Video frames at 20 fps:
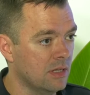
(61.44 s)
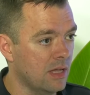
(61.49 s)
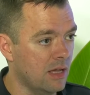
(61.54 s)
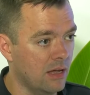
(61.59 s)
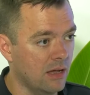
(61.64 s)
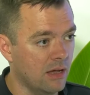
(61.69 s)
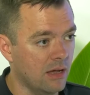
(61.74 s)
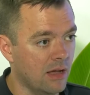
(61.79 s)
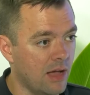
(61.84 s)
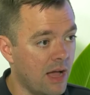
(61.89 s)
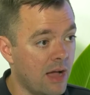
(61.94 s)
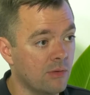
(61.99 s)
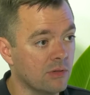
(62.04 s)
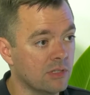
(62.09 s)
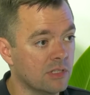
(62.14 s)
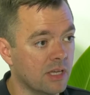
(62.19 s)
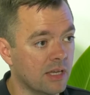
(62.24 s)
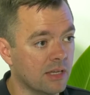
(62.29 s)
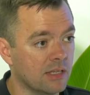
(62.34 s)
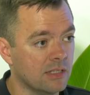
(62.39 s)

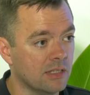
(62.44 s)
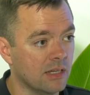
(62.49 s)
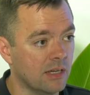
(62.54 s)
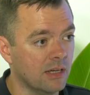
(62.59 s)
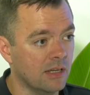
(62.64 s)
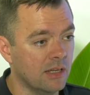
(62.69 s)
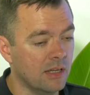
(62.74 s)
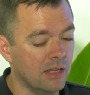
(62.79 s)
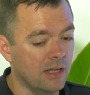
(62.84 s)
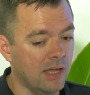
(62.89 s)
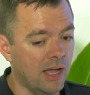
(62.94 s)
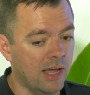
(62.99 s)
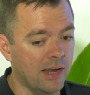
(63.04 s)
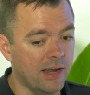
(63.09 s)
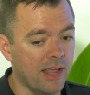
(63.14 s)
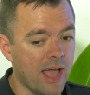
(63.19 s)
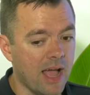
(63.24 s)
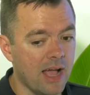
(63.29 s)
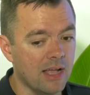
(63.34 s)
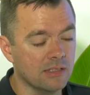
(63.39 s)
our sector,
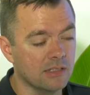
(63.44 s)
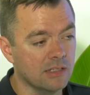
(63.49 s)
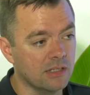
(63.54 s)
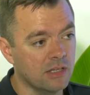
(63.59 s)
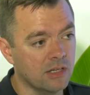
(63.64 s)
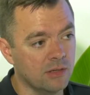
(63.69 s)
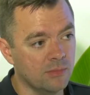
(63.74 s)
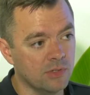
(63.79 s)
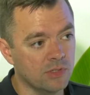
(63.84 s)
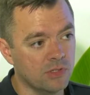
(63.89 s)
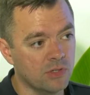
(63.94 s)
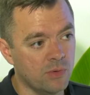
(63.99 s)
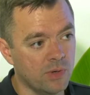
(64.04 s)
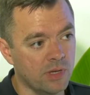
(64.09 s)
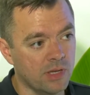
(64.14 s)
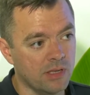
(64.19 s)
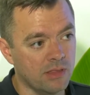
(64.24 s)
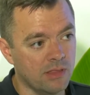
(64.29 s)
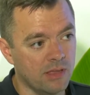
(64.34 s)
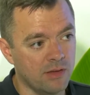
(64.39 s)
and it hasn't come as
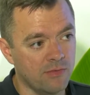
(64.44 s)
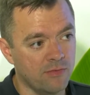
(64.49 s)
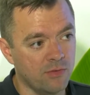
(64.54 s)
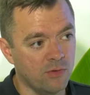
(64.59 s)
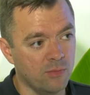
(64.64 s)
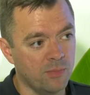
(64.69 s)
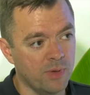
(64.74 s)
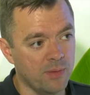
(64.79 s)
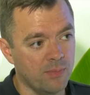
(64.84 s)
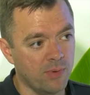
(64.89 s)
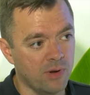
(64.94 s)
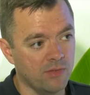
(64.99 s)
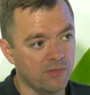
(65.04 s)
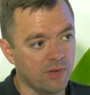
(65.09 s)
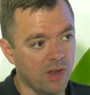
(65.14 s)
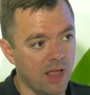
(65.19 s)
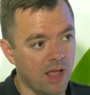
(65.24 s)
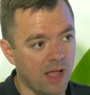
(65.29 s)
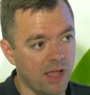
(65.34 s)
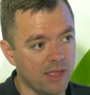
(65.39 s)
quick, therefore people have
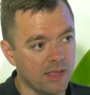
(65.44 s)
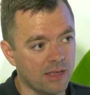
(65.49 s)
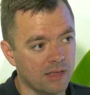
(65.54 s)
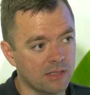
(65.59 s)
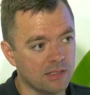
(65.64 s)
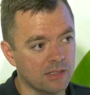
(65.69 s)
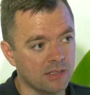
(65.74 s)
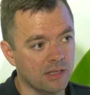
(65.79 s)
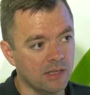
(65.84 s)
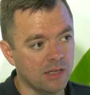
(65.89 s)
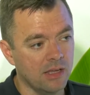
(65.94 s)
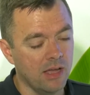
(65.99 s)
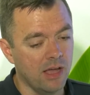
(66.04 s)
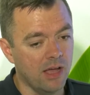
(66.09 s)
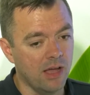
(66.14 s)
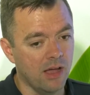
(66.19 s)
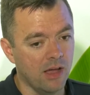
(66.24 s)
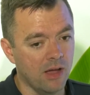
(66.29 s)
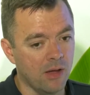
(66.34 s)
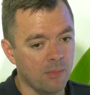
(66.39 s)
liked.
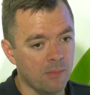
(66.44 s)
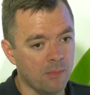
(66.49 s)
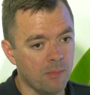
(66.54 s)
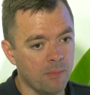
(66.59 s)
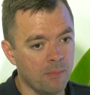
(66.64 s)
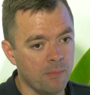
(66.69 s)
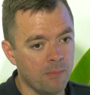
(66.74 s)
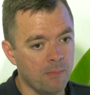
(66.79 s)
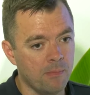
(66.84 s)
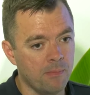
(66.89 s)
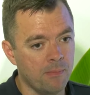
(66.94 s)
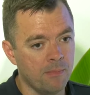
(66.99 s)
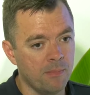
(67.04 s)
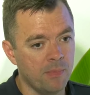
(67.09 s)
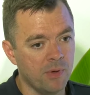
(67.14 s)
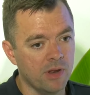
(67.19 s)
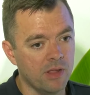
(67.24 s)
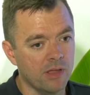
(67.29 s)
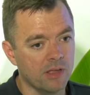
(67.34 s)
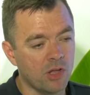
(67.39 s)

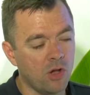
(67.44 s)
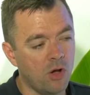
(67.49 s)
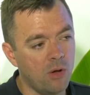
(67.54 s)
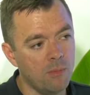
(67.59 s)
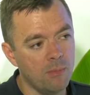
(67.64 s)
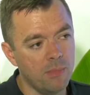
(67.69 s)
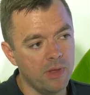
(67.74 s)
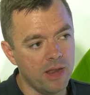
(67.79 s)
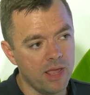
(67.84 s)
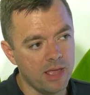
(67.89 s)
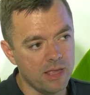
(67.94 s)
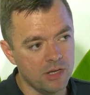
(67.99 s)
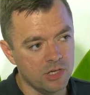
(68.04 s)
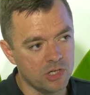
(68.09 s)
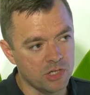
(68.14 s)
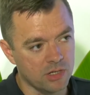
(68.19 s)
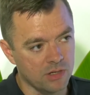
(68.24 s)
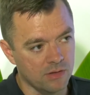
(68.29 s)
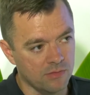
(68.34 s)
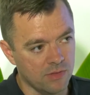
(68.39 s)
But a
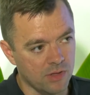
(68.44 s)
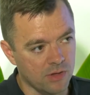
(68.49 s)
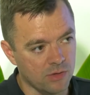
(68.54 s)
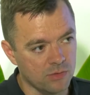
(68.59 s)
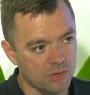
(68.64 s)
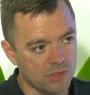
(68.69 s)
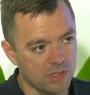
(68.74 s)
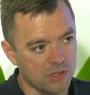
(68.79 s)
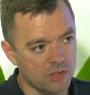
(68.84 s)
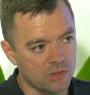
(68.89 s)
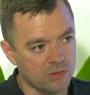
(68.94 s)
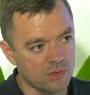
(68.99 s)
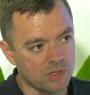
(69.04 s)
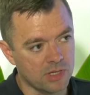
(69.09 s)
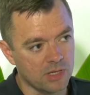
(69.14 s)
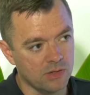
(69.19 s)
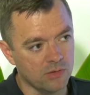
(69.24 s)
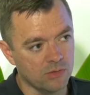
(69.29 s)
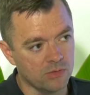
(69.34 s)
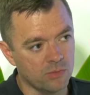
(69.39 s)
combination of those digital
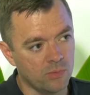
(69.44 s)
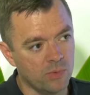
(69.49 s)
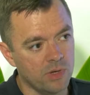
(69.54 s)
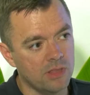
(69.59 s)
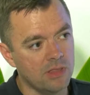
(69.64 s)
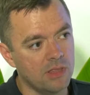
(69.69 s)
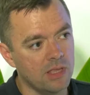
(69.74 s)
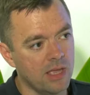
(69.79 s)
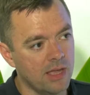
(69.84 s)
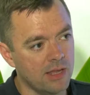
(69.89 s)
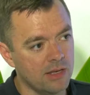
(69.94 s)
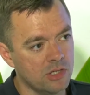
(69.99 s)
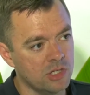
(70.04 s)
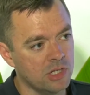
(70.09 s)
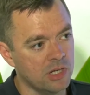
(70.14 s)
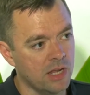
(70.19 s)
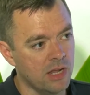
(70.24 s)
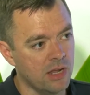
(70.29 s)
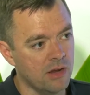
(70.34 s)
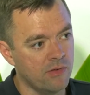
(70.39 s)
skills with the
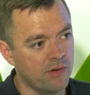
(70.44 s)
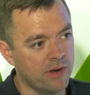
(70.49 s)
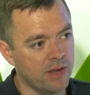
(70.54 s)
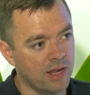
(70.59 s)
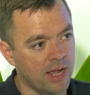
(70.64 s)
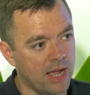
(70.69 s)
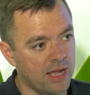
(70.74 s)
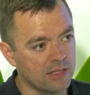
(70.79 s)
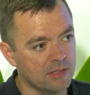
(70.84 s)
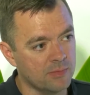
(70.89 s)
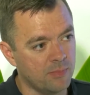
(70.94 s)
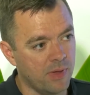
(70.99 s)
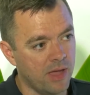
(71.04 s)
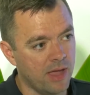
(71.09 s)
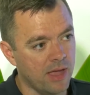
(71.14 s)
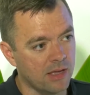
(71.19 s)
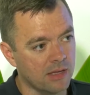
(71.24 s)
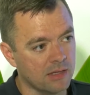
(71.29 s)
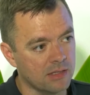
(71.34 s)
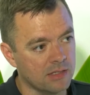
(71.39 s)
engineering
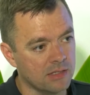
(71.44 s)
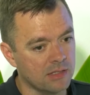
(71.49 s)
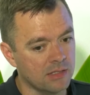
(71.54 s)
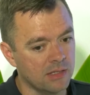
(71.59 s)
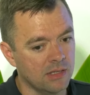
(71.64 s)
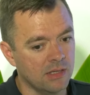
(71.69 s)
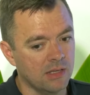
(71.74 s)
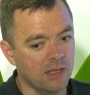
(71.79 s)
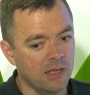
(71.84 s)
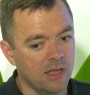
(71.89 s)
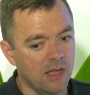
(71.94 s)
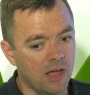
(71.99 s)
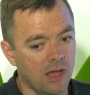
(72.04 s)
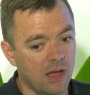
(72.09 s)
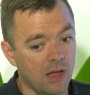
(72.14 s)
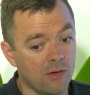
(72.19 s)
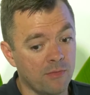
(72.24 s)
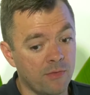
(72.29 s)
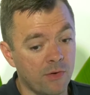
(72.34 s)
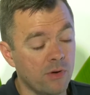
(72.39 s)
aspects,
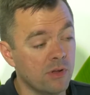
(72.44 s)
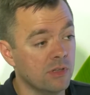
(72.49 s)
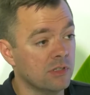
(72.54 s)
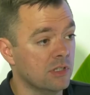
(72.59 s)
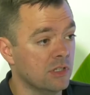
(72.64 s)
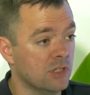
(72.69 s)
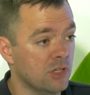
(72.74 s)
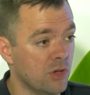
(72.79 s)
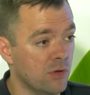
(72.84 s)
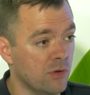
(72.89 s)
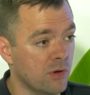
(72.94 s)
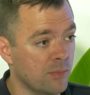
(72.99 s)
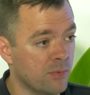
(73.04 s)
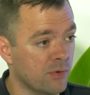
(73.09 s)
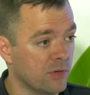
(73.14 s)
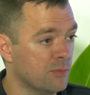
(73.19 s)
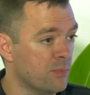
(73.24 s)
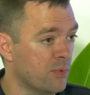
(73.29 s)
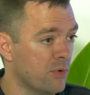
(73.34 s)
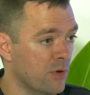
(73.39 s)
for us as
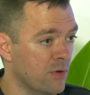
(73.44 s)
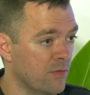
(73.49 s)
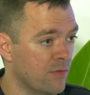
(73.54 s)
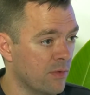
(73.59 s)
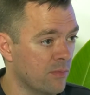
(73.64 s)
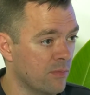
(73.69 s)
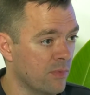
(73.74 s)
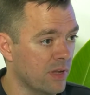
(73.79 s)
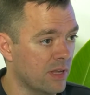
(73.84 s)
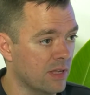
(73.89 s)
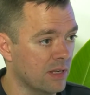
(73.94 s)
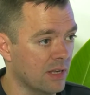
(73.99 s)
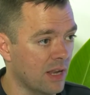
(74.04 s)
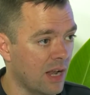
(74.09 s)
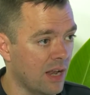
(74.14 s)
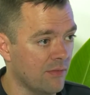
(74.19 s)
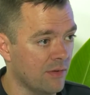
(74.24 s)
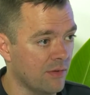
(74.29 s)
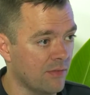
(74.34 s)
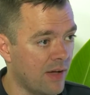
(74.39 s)
Uniper, has proven we can
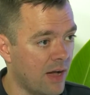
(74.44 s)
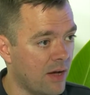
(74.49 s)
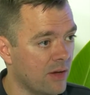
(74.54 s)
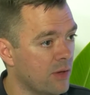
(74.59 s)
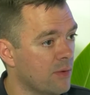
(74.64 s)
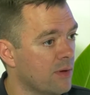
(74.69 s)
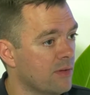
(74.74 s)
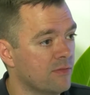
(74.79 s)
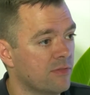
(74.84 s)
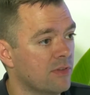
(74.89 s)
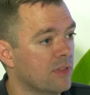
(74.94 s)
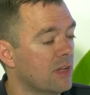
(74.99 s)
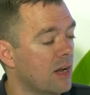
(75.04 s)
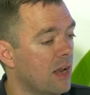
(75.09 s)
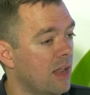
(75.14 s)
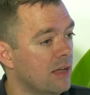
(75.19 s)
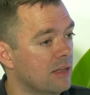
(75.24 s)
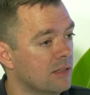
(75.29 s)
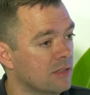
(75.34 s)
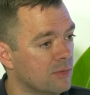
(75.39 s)
deliver value, and for the
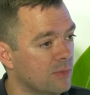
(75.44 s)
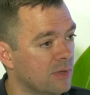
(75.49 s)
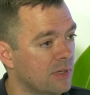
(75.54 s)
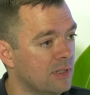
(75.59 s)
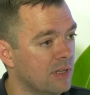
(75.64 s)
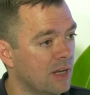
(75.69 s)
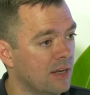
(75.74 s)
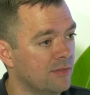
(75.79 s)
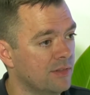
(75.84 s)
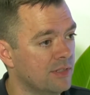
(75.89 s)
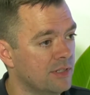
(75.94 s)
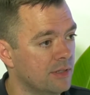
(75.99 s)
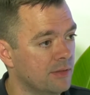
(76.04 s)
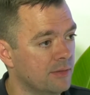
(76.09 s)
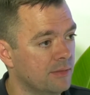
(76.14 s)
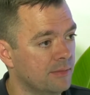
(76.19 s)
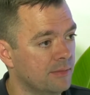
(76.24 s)
clients we deliver to.